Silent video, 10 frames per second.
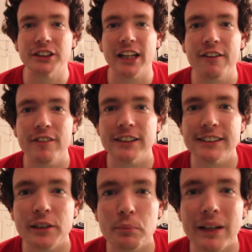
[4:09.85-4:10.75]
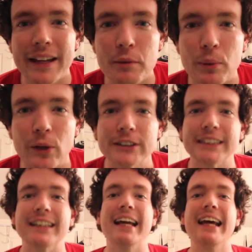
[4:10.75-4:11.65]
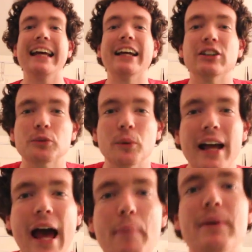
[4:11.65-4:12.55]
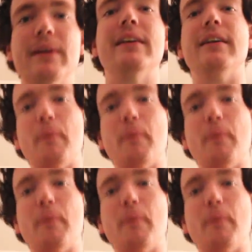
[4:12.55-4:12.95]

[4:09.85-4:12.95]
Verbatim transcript: Jan Vesely, play in person. Here's what happened.